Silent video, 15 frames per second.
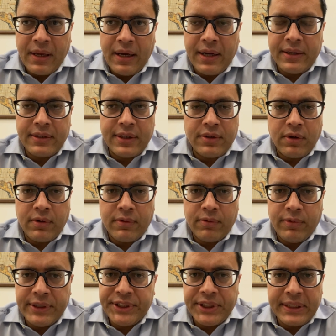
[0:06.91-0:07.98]
and the
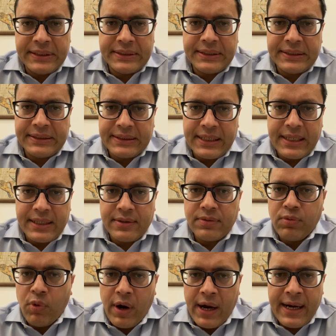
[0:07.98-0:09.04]
question is this:
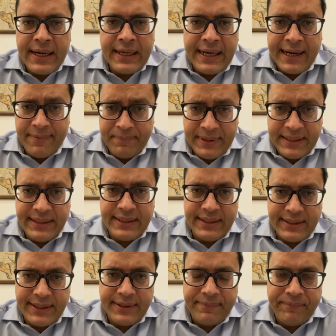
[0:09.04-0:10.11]
that why
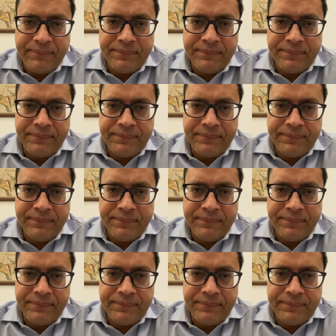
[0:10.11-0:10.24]
APTT